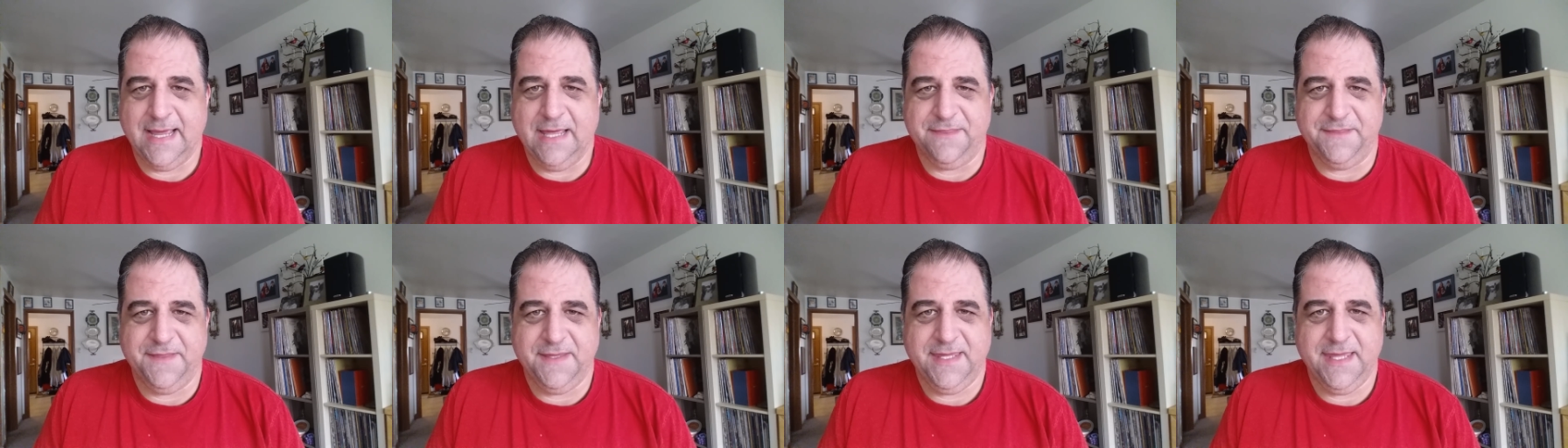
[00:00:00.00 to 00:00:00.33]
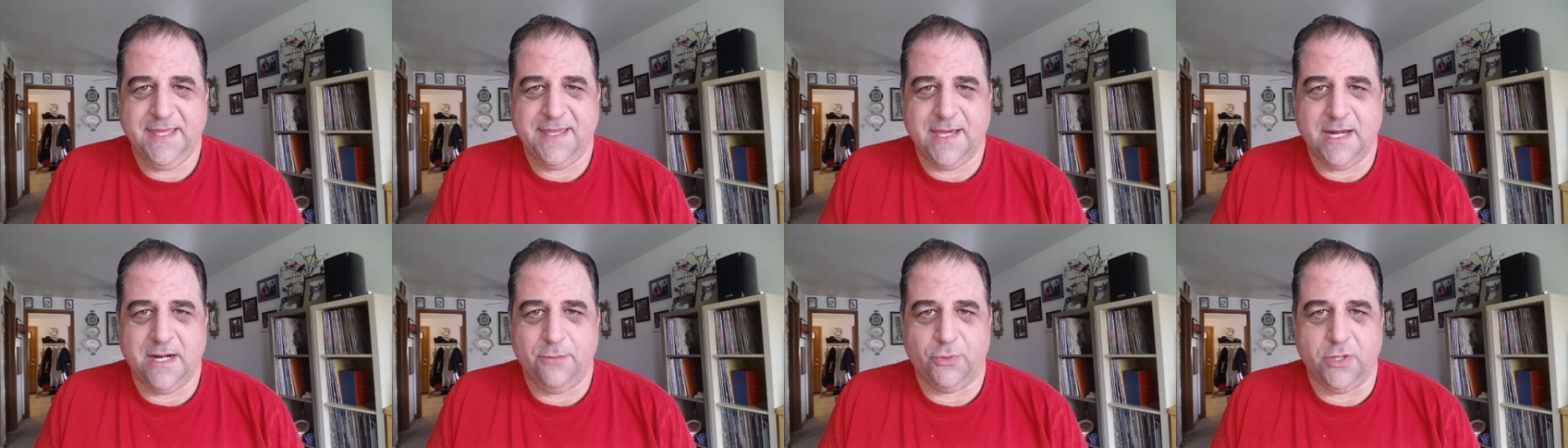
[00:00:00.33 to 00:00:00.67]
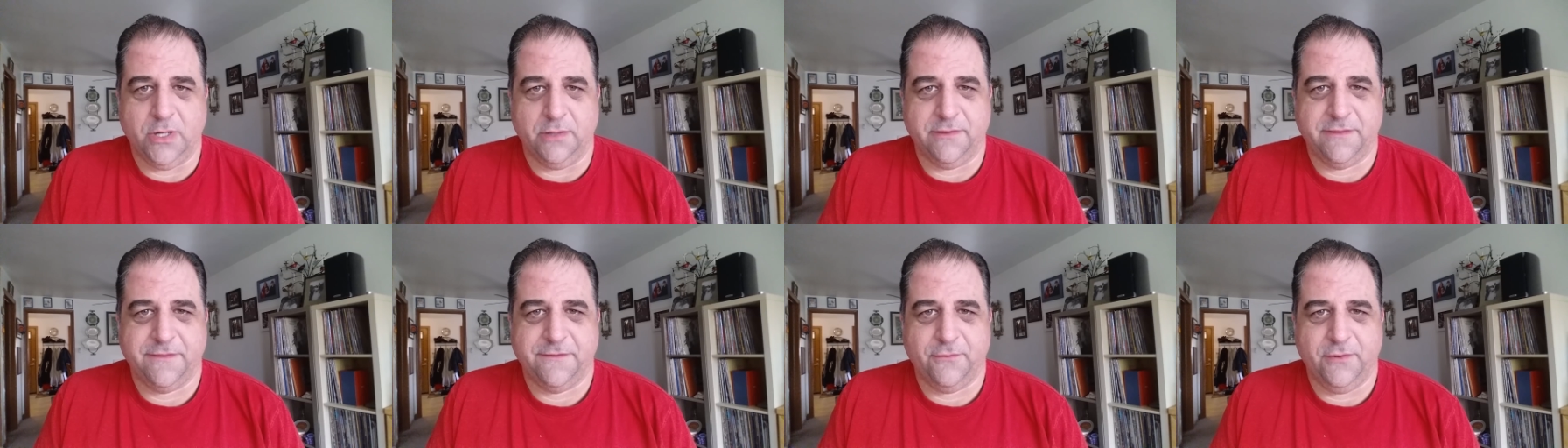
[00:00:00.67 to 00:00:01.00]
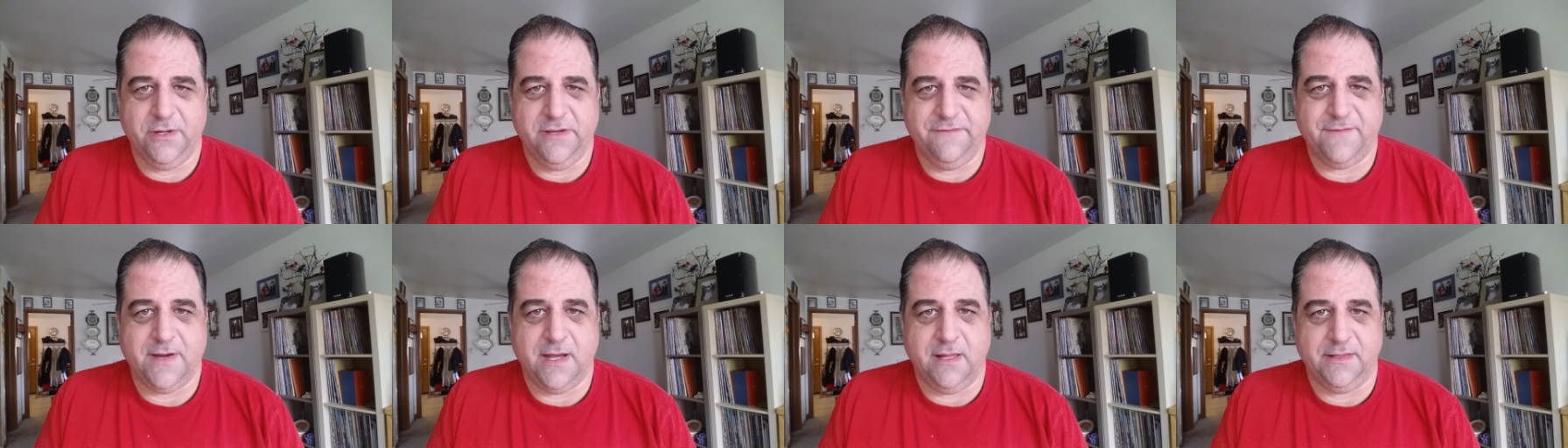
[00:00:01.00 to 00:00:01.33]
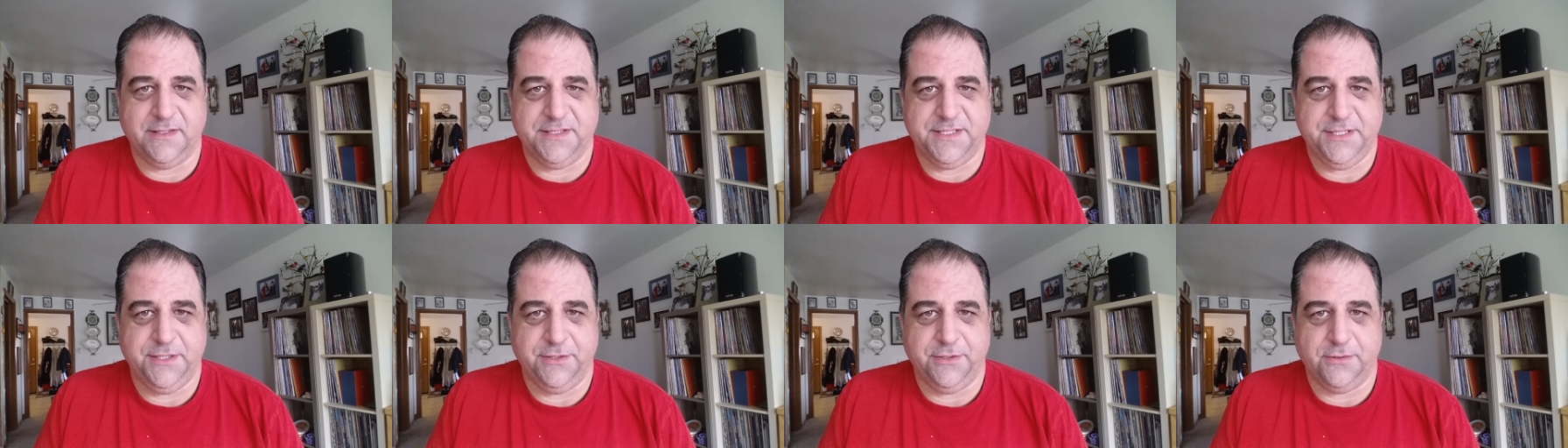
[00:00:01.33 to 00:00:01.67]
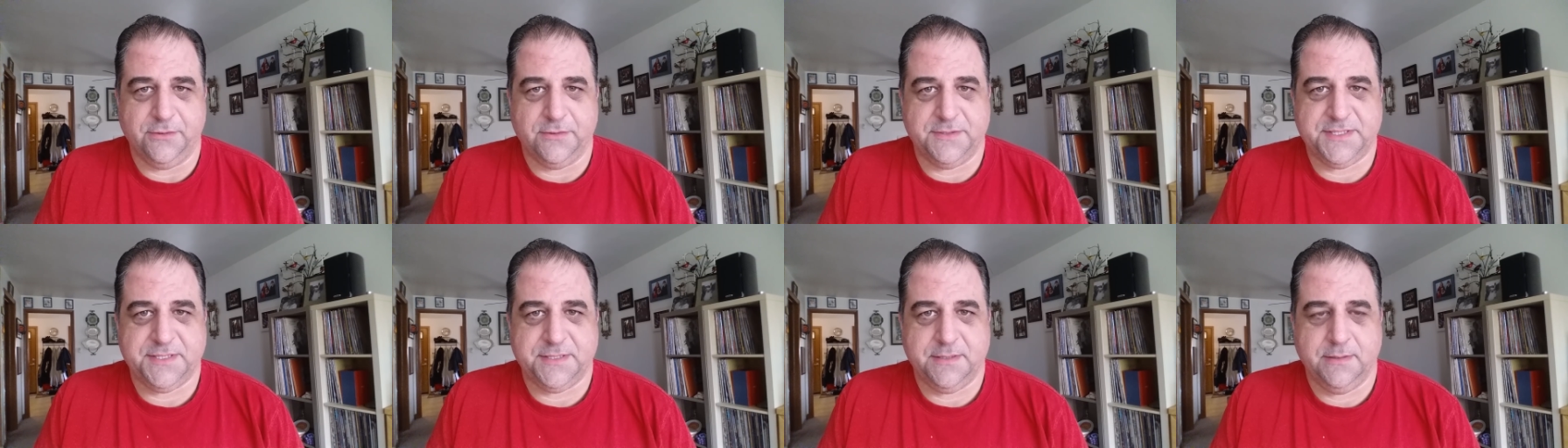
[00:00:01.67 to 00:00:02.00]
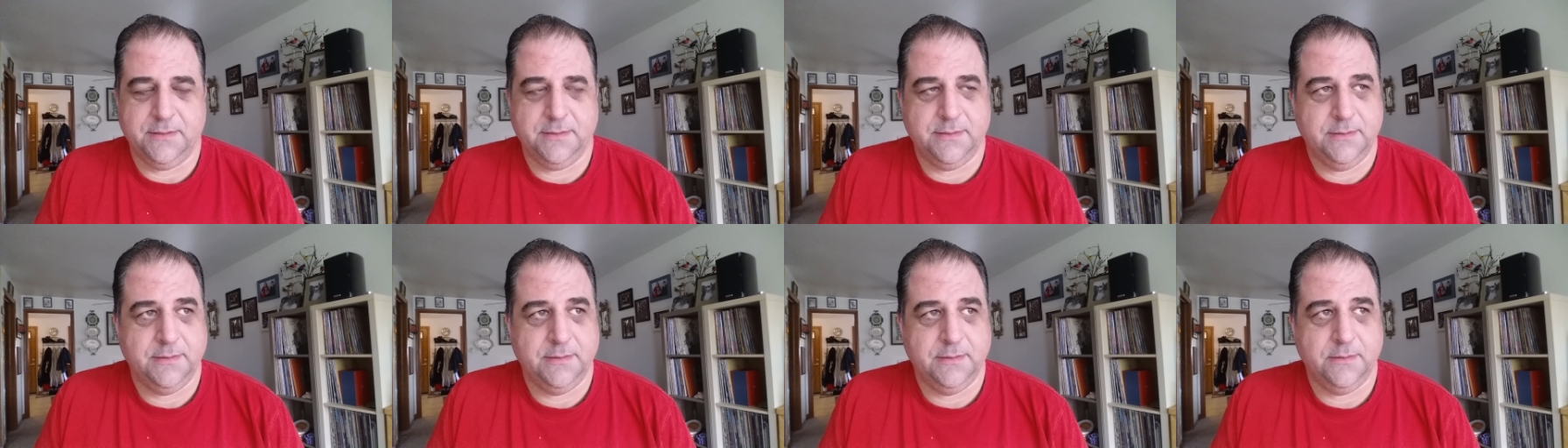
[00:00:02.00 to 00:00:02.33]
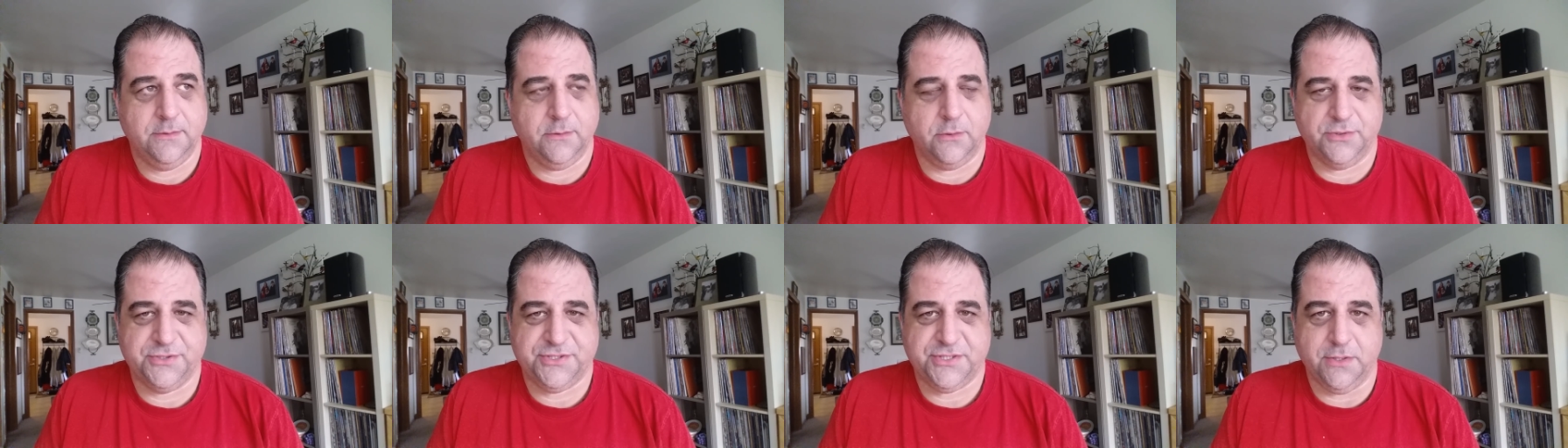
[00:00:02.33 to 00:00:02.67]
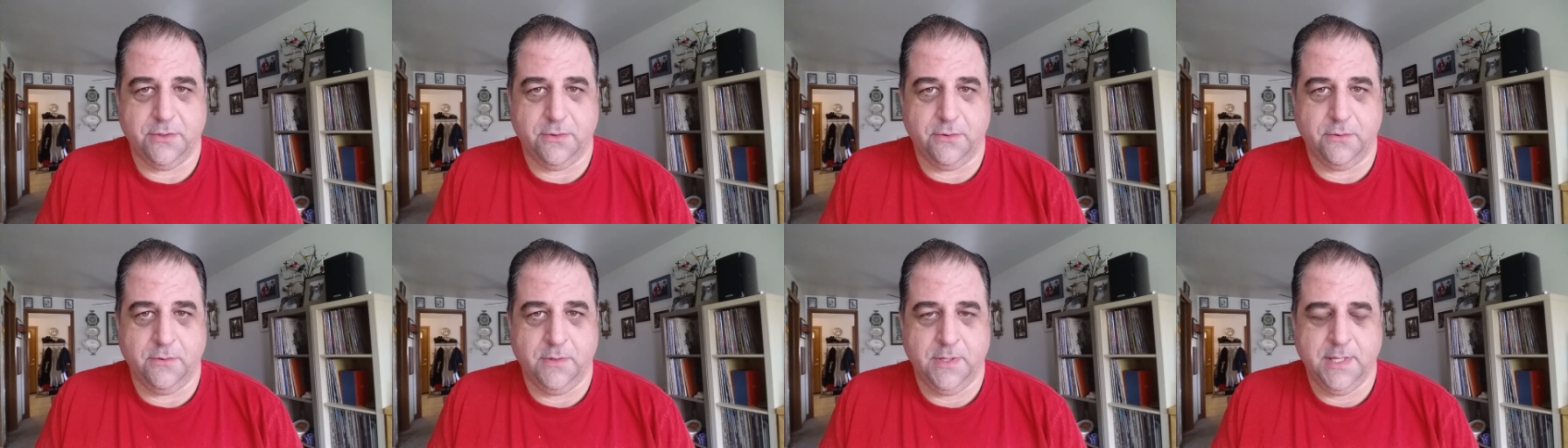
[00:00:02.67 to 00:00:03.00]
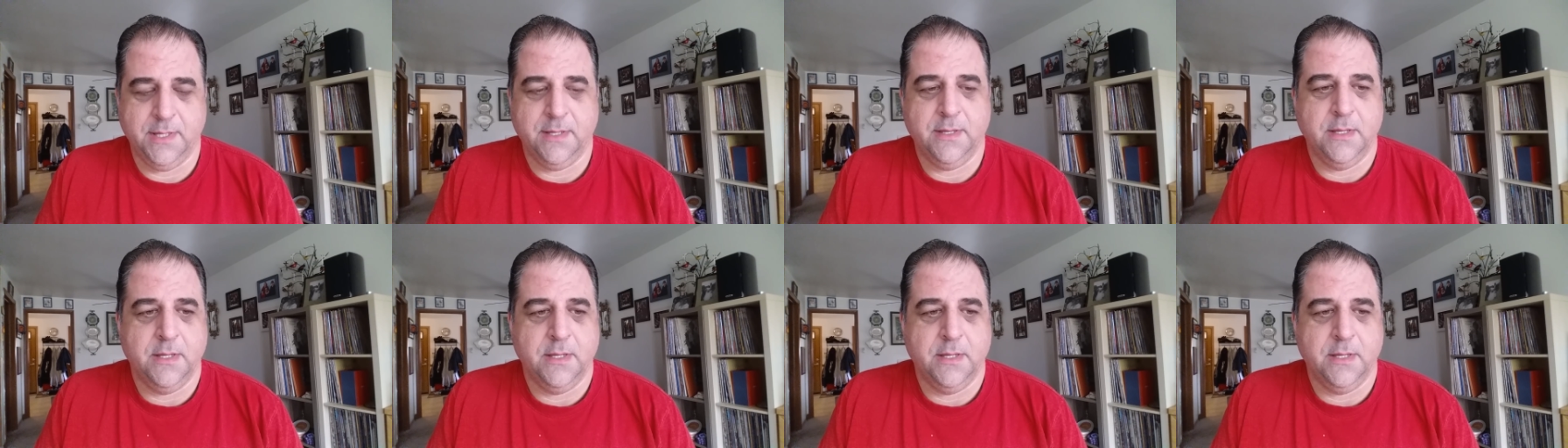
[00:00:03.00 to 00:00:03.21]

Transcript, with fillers: I think he got around 30 volunteers or so